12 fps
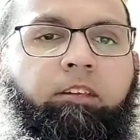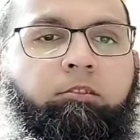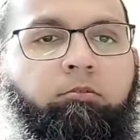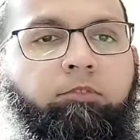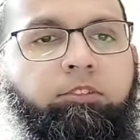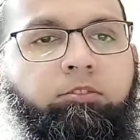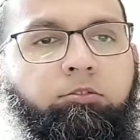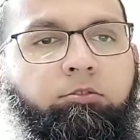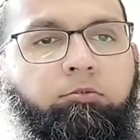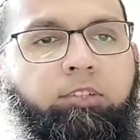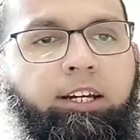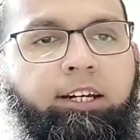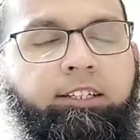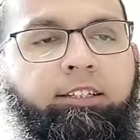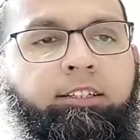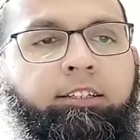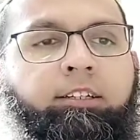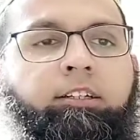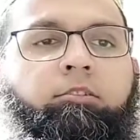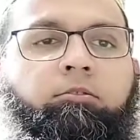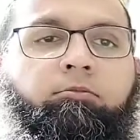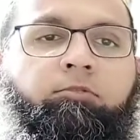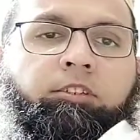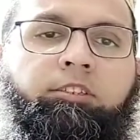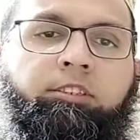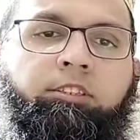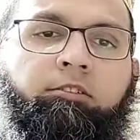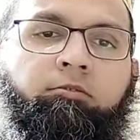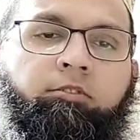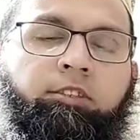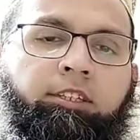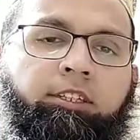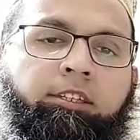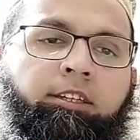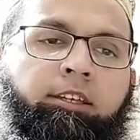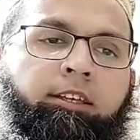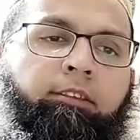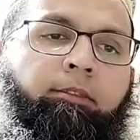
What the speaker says: So once you do that, you first need to see